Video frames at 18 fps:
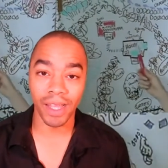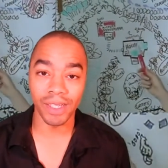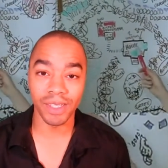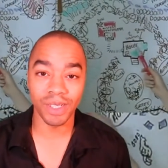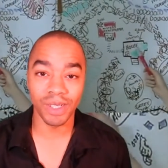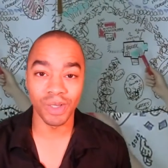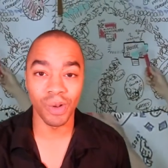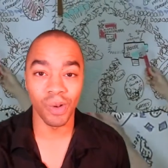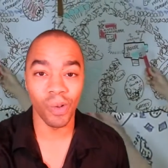
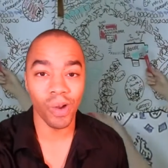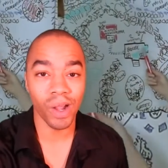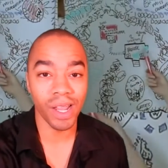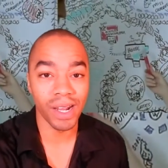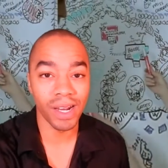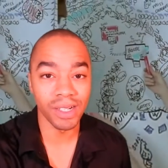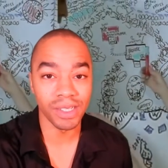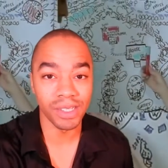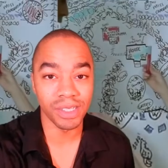
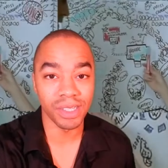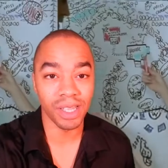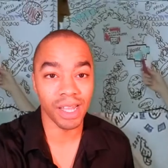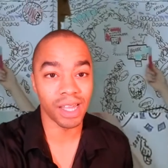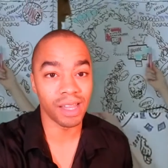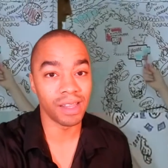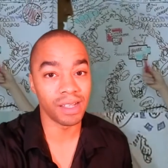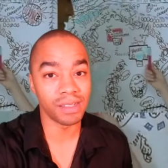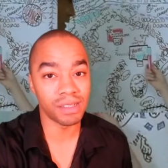story and it's just
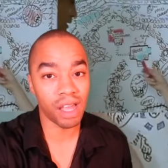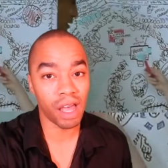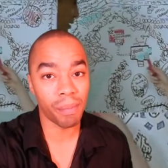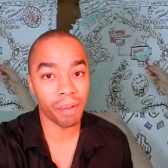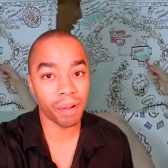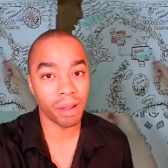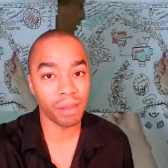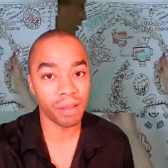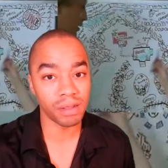like and this
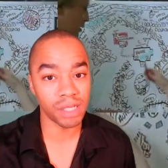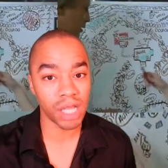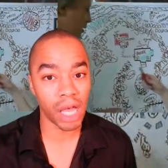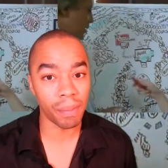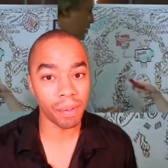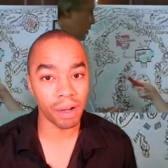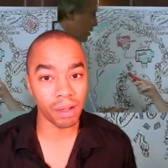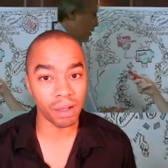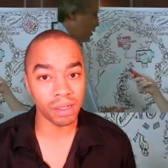happened and this
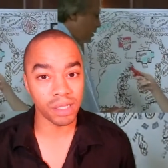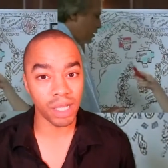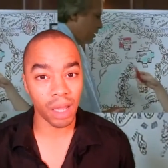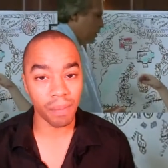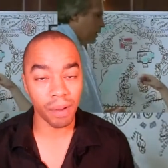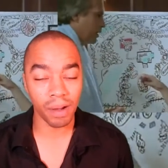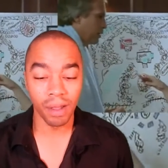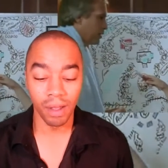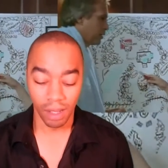happened and this
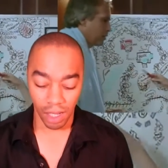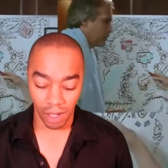happened